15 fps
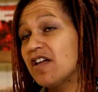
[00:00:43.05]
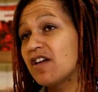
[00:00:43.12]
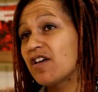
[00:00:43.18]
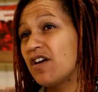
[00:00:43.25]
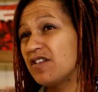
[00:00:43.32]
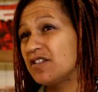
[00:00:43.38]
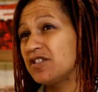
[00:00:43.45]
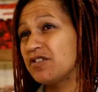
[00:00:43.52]

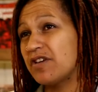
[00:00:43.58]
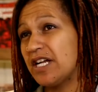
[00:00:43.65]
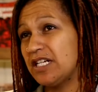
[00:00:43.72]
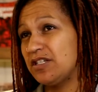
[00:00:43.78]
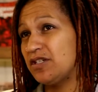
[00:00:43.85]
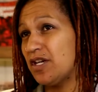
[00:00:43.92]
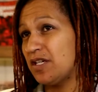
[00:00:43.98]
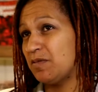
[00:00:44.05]
called the Trade
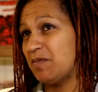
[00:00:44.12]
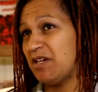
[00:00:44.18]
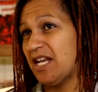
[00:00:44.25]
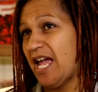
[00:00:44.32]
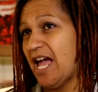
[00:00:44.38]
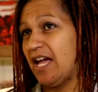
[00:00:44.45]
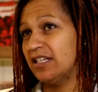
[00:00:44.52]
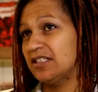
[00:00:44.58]
Adjustment
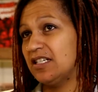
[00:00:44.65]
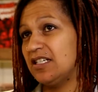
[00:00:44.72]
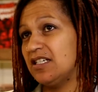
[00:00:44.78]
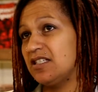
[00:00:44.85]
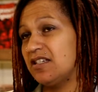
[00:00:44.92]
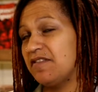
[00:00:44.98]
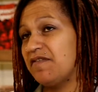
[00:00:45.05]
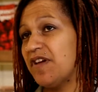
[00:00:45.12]
Act, and
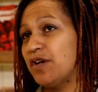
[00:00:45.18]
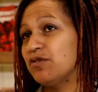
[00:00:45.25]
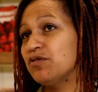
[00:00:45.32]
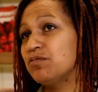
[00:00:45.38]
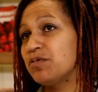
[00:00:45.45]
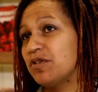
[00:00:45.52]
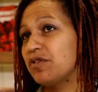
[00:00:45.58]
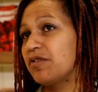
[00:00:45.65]
it's a
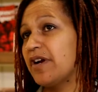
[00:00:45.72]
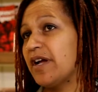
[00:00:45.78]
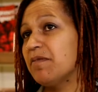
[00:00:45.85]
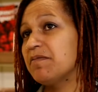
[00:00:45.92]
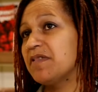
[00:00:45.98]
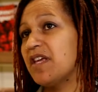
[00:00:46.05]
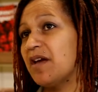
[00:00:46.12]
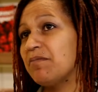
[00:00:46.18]
federal
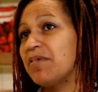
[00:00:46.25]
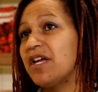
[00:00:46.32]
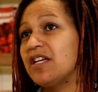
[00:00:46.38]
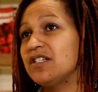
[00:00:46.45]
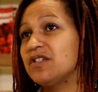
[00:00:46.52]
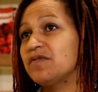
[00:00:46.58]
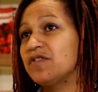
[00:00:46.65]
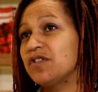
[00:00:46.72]
program that
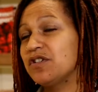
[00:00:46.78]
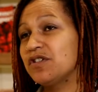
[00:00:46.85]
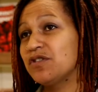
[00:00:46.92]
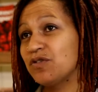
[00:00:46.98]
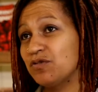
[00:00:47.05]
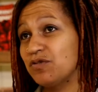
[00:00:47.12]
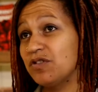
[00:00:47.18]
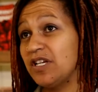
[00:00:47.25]
pays for your
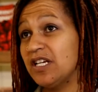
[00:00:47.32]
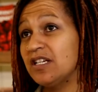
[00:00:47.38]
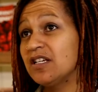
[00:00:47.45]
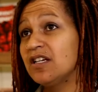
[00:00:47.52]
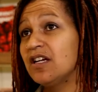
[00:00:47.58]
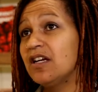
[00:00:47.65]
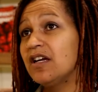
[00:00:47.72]
schooling